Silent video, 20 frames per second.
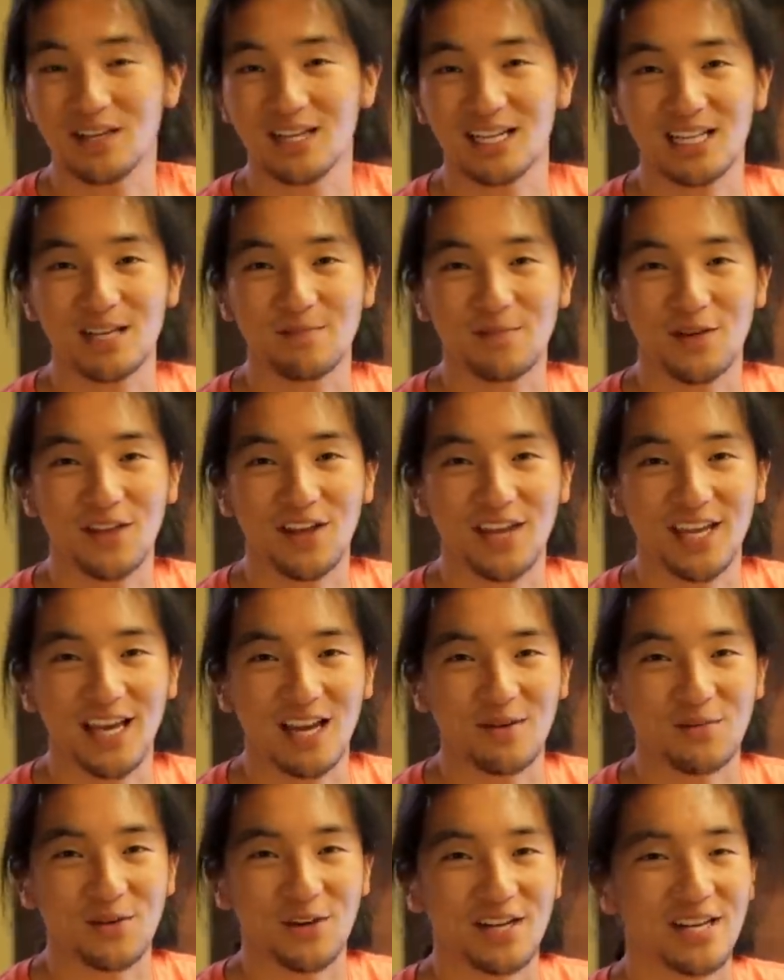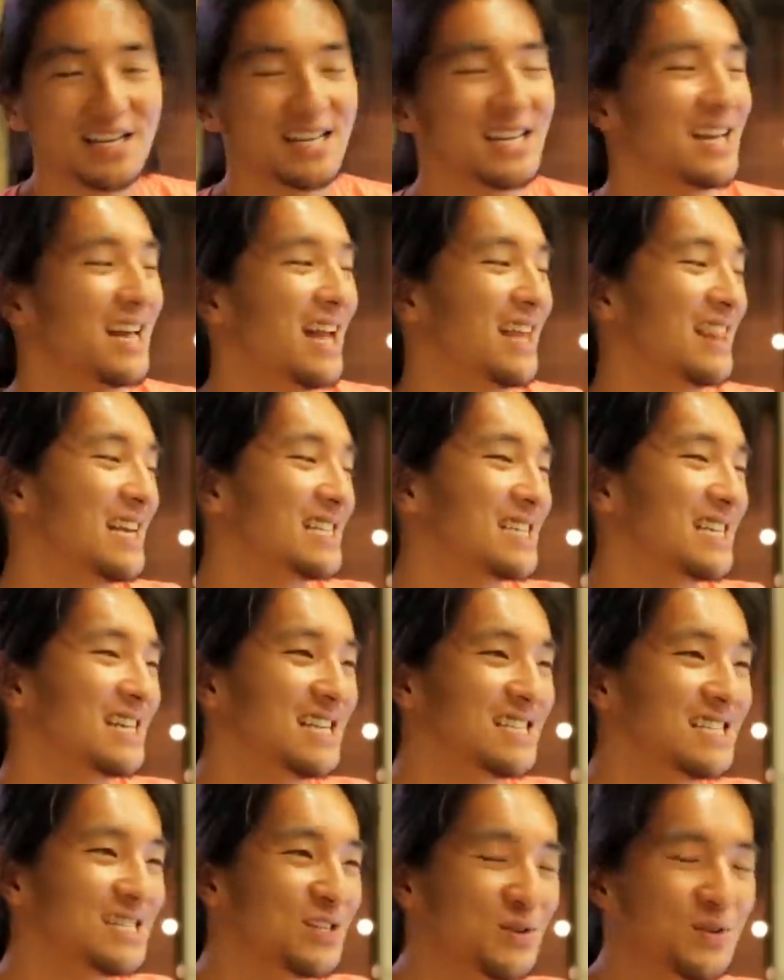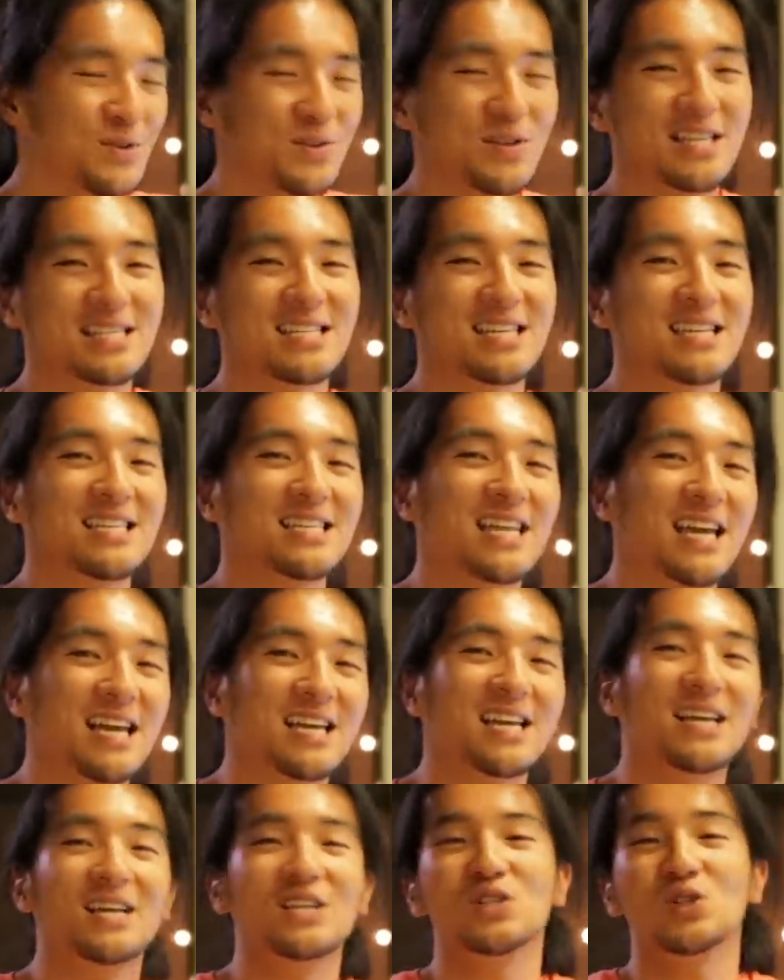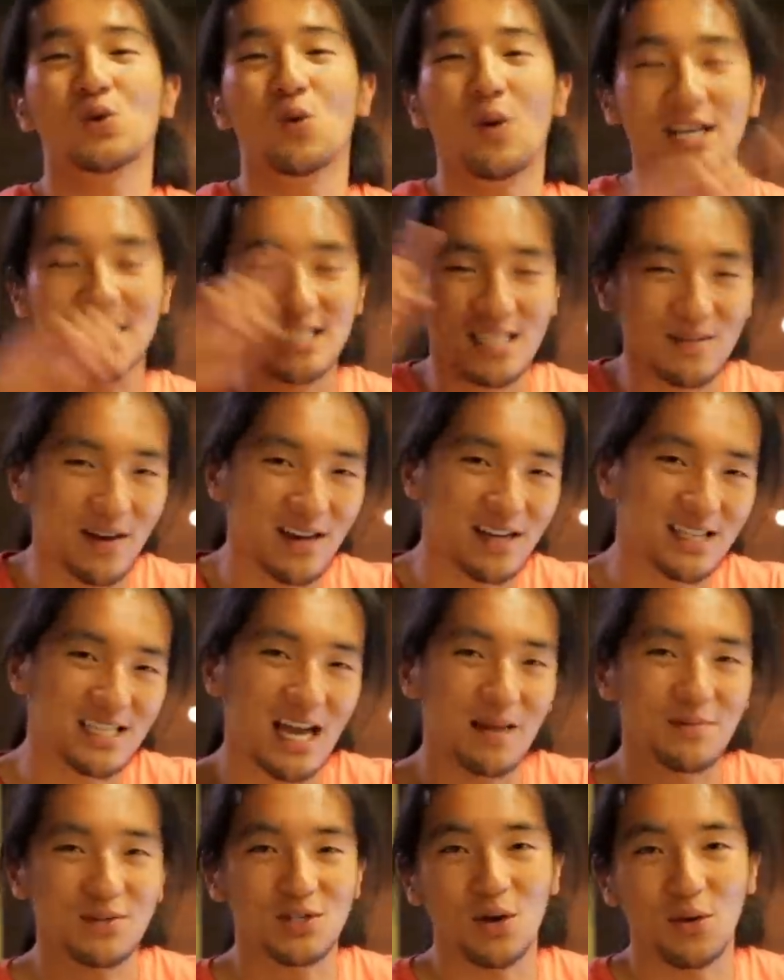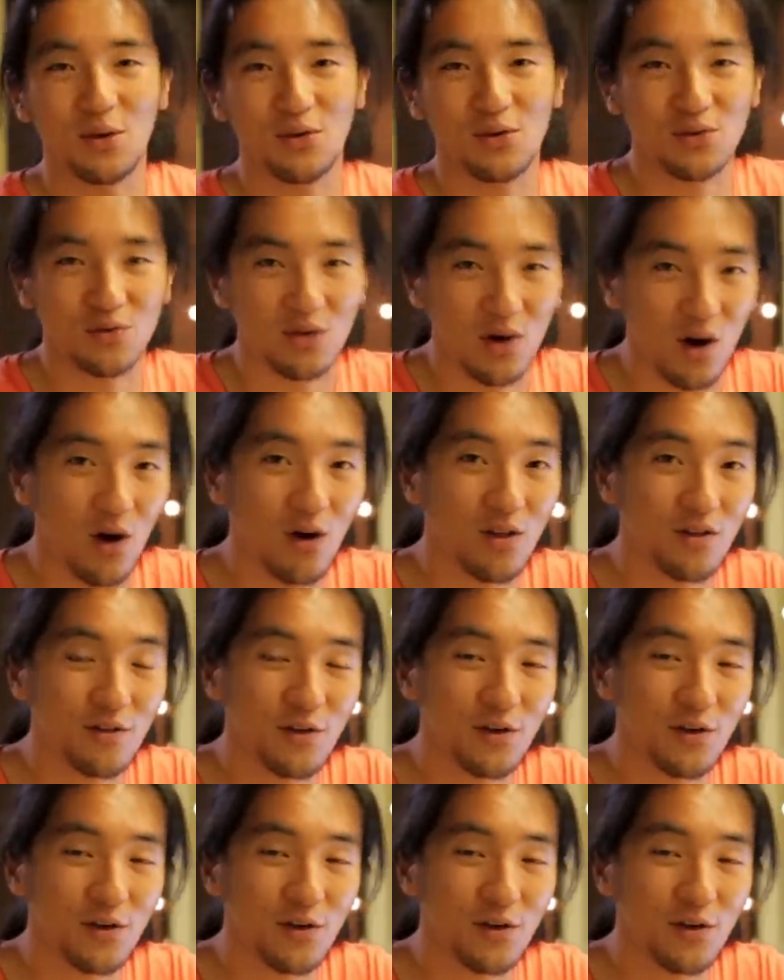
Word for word: minute clip on that camera and that's gonna do that's gonna take twice the amount of time to go through all the